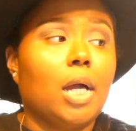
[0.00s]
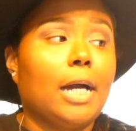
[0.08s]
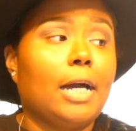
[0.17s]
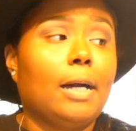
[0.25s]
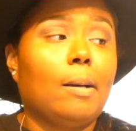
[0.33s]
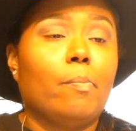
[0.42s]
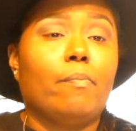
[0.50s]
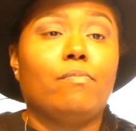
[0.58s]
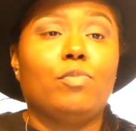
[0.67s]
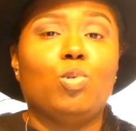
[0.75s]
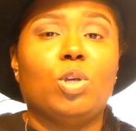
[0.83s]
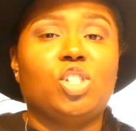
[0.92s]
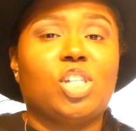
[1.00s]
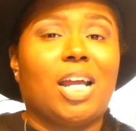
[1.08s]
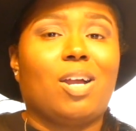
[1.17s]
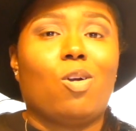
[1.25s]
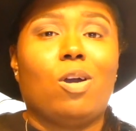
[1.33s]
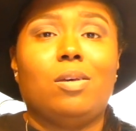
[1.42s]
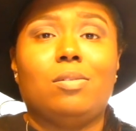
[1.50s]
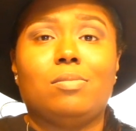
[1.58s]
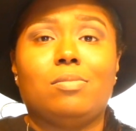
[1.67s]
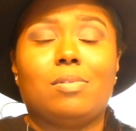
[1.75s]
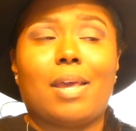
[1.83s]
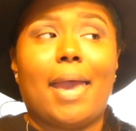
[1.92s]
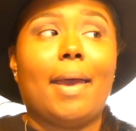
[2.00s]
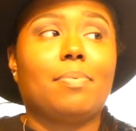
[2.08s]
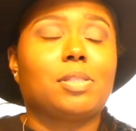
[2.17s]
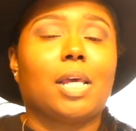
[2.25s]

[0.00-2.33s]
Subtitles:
You can check on apps